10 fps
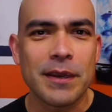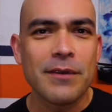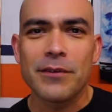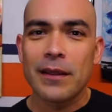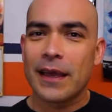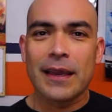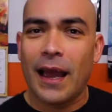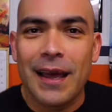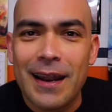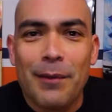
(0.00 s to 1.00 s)
and even uh, like
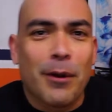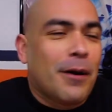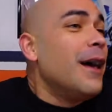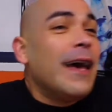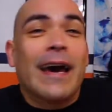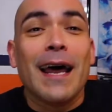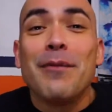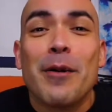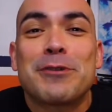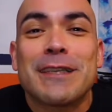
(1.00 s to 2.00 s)
and I'm up and I'm
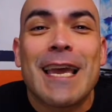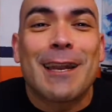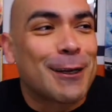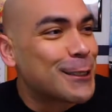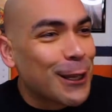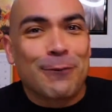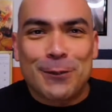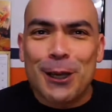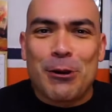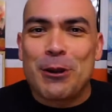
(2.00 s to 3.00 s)
up to date on stuff
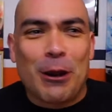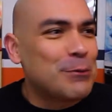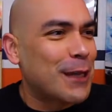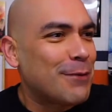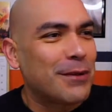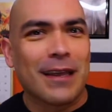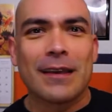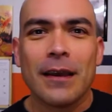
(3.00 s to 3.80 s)
too. You know what I'm saying? But like